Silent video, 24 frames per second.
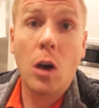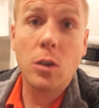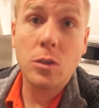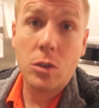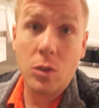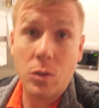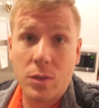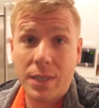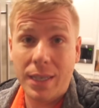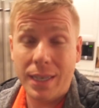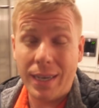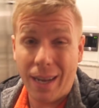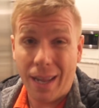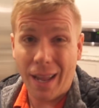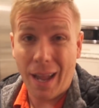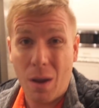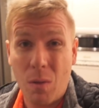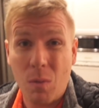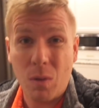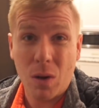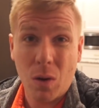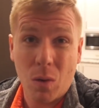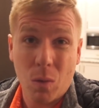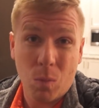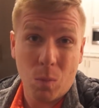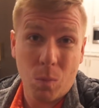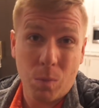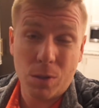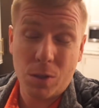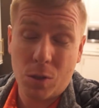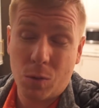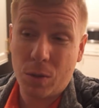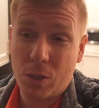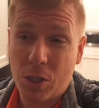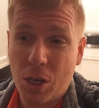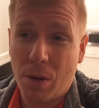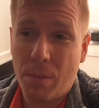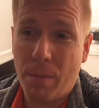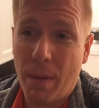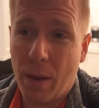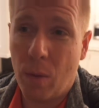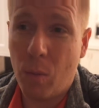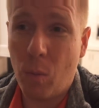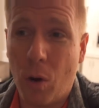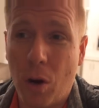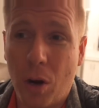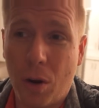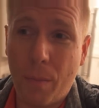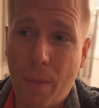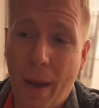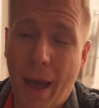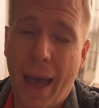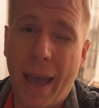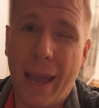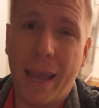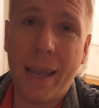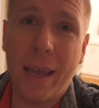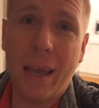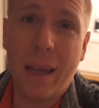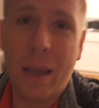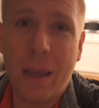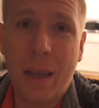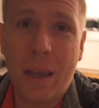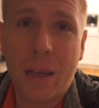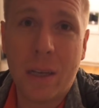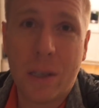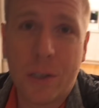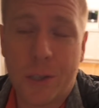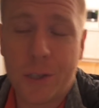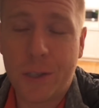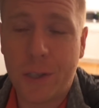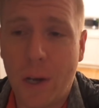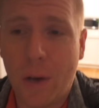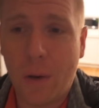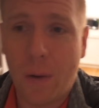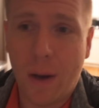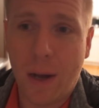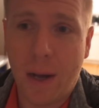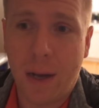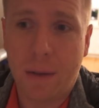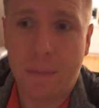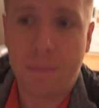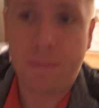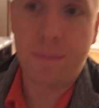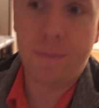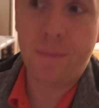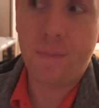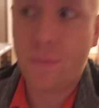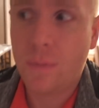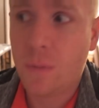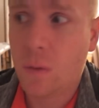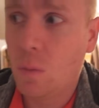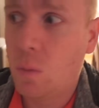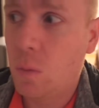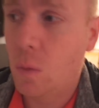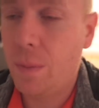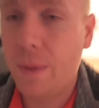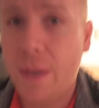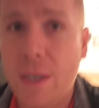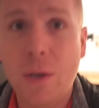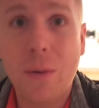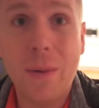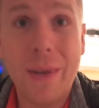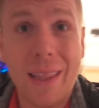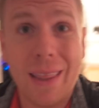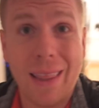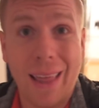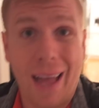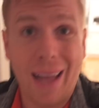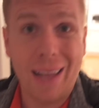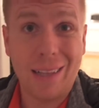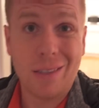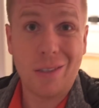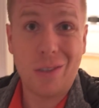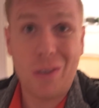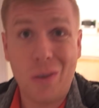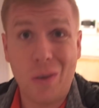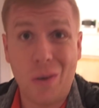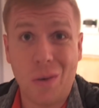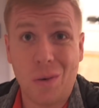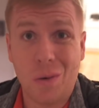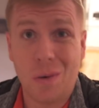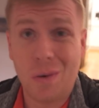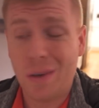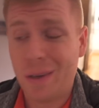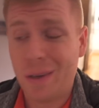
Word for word: Also tonight, I want to switch out my work bag. So um, we'll be doing that too.